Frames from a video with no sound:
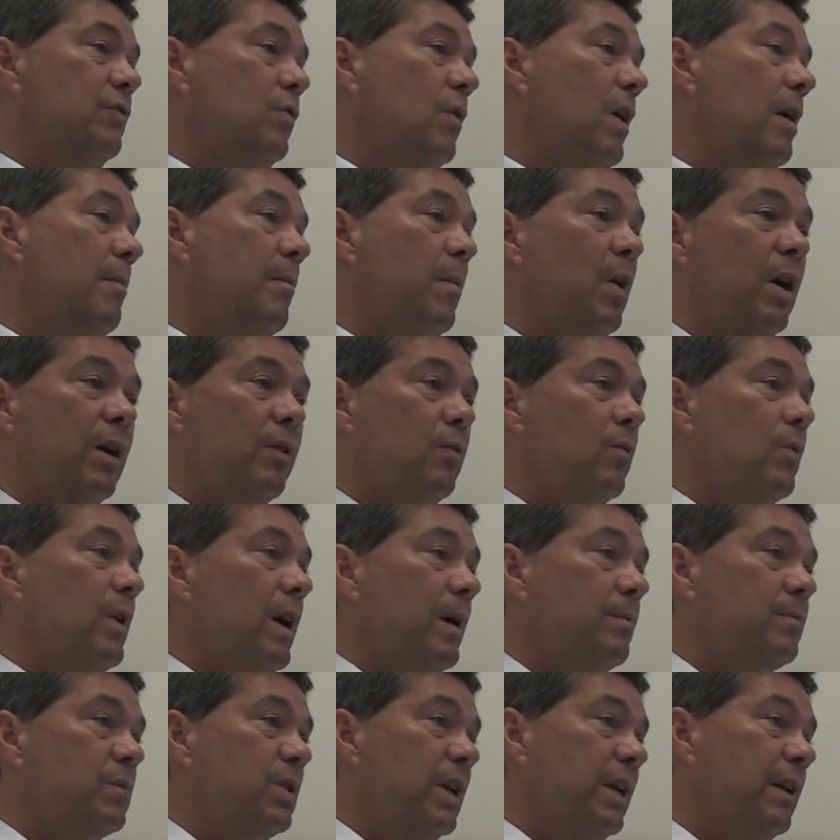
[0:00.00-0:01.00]
the right Michael
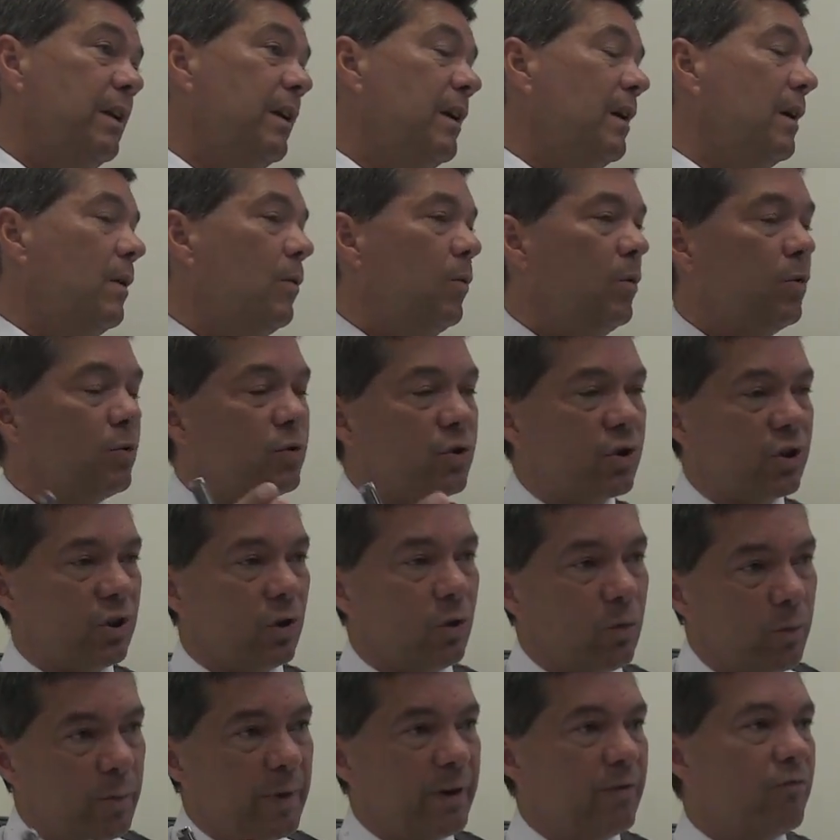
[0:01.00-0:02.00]
comes in, we'll
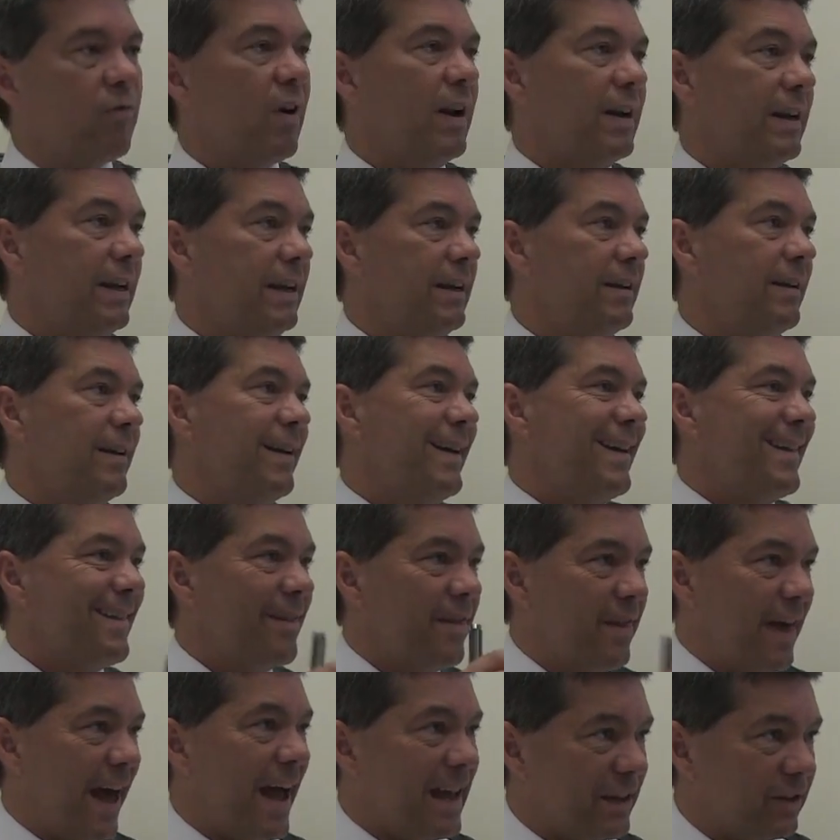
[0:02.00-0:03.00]
still be running
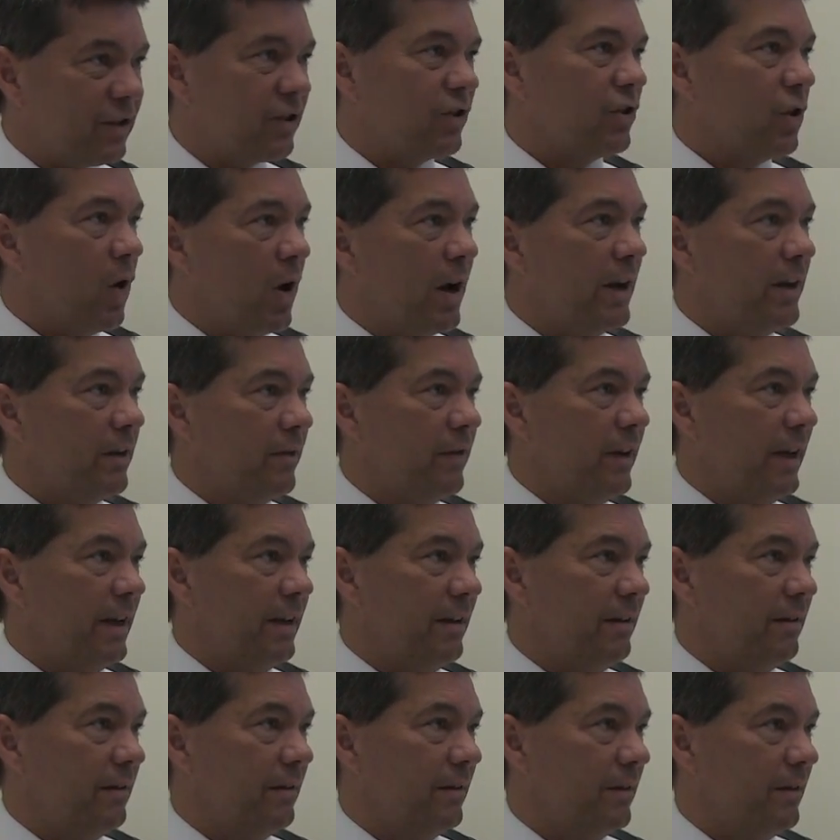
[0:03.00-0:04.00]
that side of
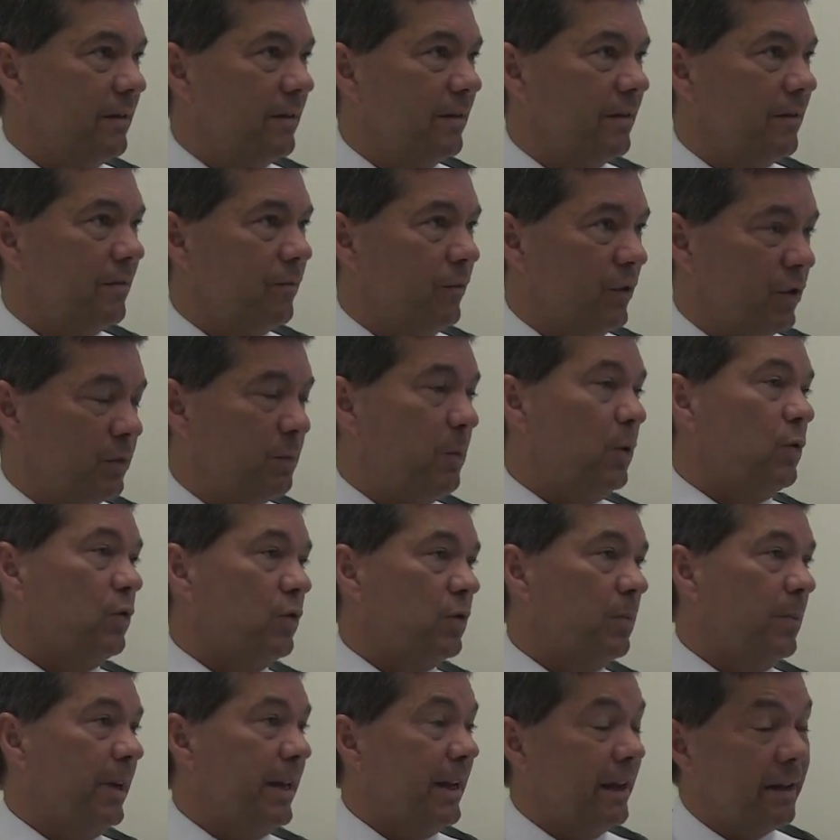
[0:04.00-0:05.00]
it
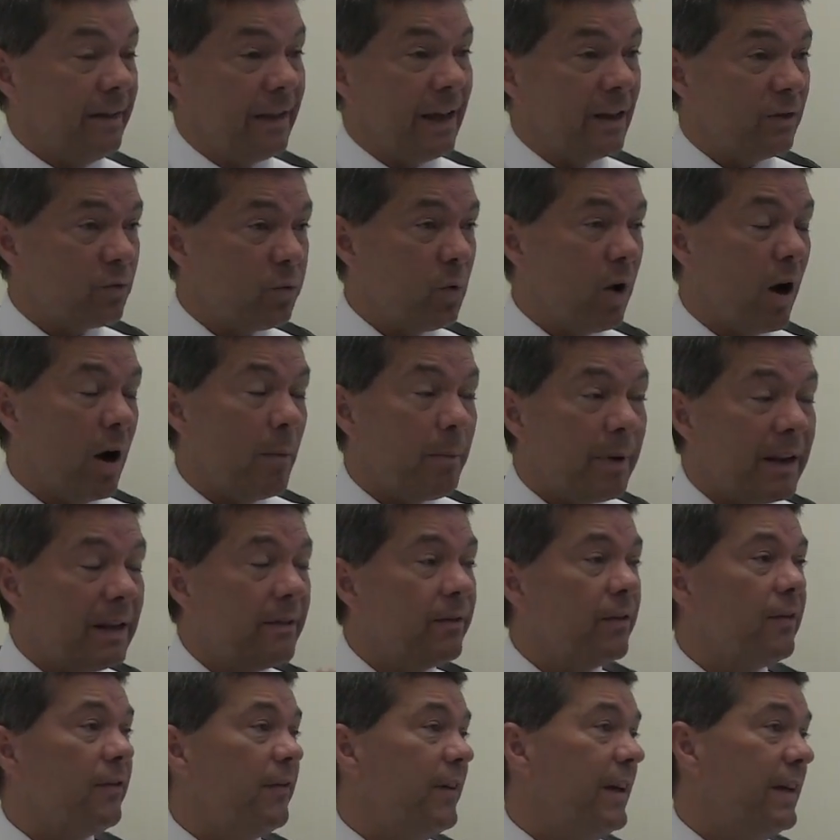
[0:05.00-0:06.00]
responsibly, and that's what I
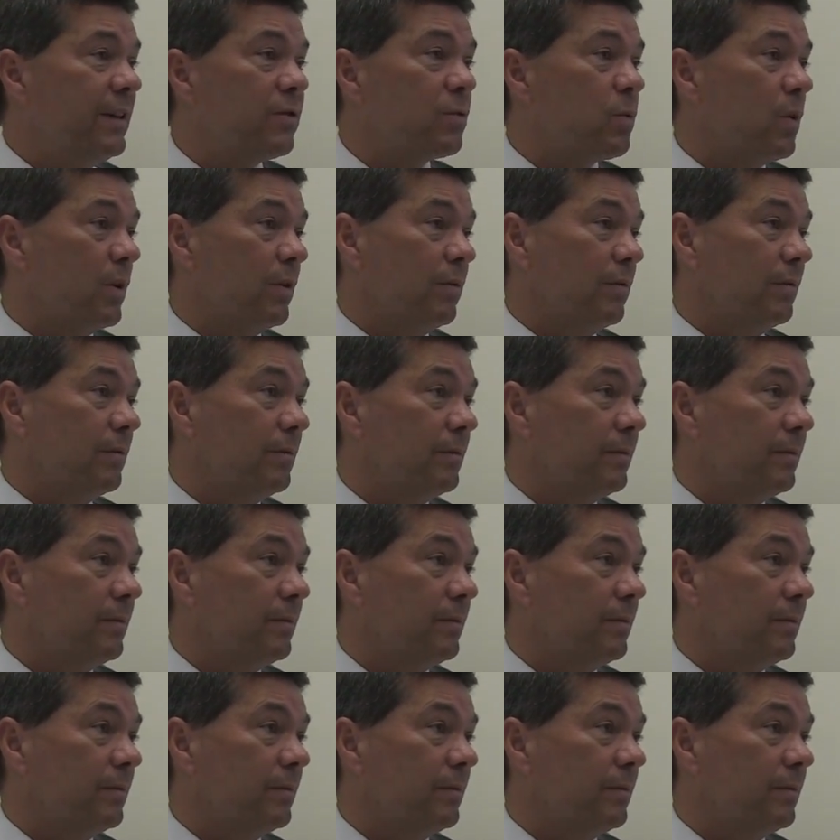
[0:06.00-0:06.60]
believe the fans want.